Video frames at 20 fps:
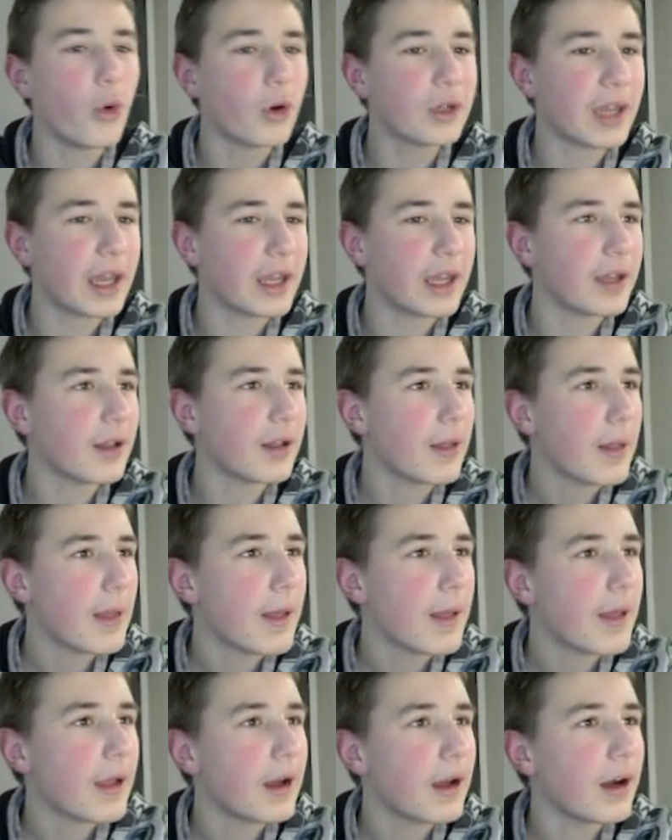okay.
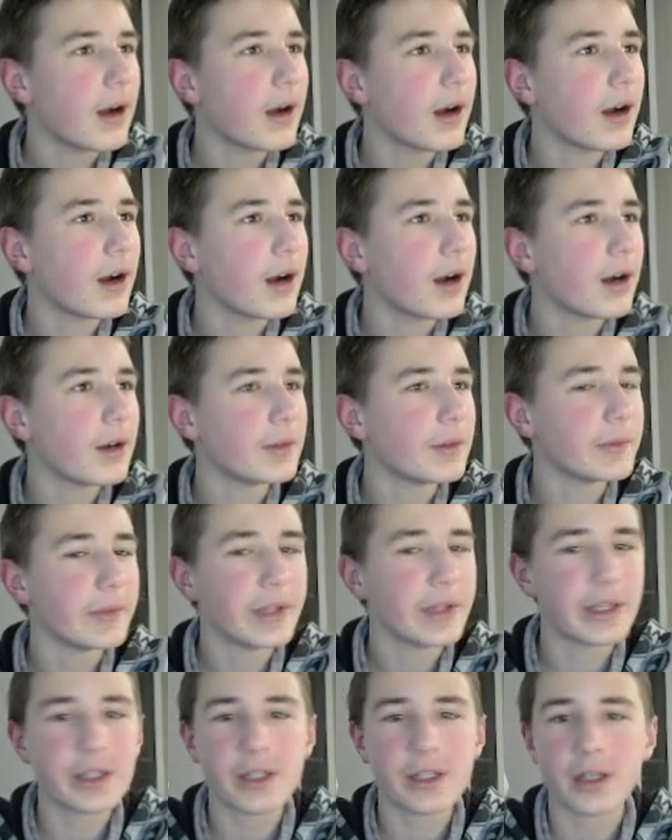
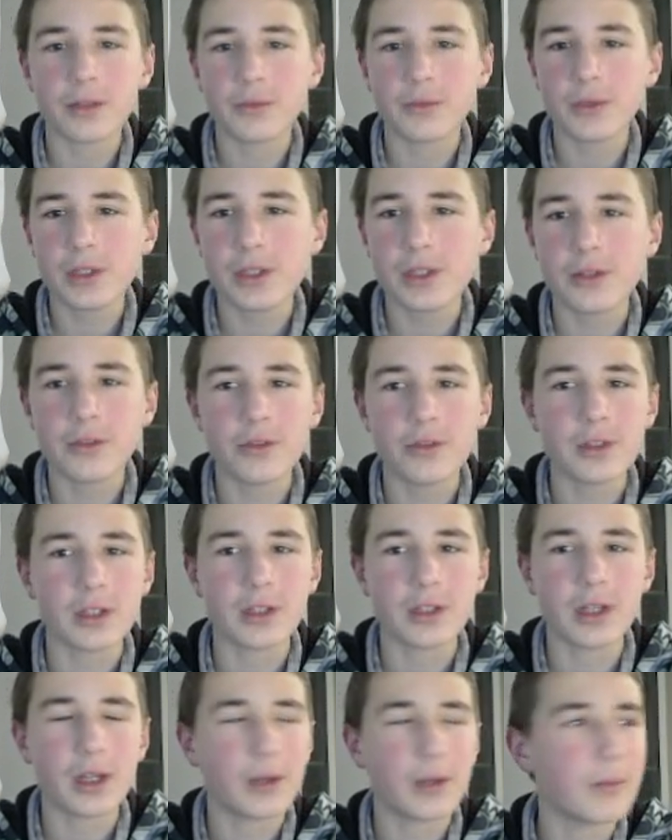Airshark, what's your
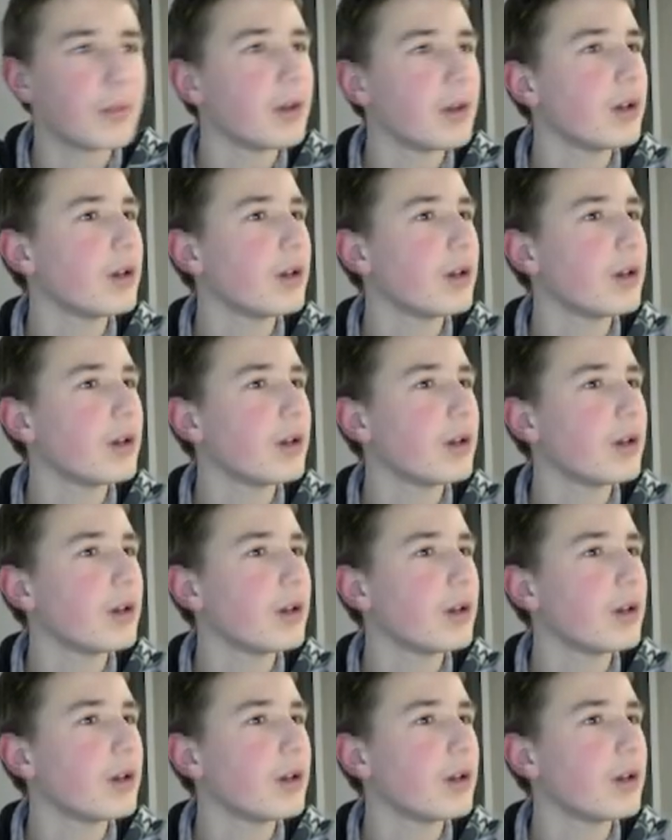username?